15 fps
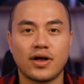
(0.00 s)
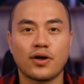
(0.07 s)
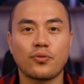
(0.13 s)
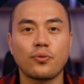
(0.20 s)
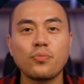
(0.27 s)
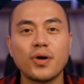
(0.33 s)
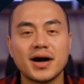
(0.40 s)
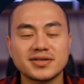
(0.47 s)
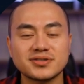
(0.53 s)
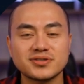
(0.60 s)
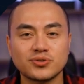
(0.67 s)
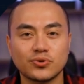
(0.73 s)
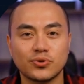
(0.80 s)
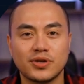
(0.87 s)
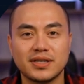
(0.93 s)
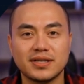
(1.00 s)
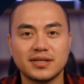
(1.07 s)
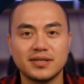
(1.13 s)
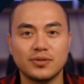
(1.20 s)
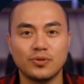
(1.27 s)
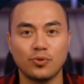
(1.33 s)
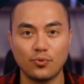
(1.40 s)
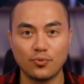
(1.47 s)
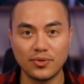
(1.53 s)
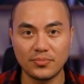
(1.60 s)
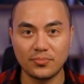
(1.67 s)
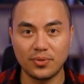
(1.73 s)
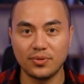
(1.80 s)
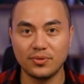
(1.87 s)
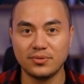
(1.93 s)
A repository, or
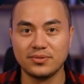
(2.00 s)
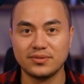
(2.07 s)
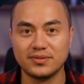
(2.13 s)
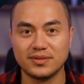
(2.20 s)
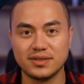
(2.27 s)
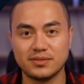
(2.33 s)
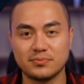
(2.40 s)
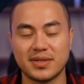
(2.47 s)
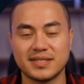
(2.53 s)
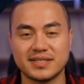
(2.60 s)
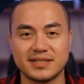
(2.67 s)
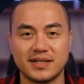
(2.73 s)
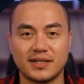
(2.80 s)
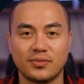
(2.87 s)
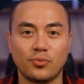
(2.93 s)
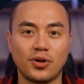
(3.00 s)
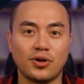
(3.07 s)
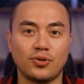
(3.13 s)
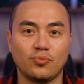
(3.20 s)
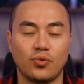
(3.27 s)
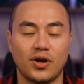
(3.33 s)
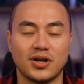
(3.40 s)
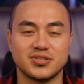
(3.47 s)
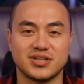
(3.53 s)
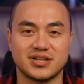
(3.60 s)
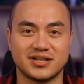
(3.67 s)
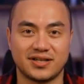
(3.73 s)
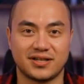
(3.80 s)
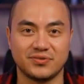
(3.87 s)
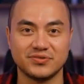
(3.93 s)
repo, is basically where your
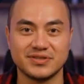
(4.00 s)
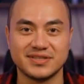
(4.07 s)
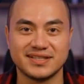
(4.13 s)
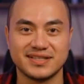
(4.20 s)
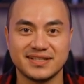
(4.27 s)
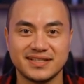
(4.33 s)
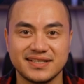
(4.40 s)
project lives.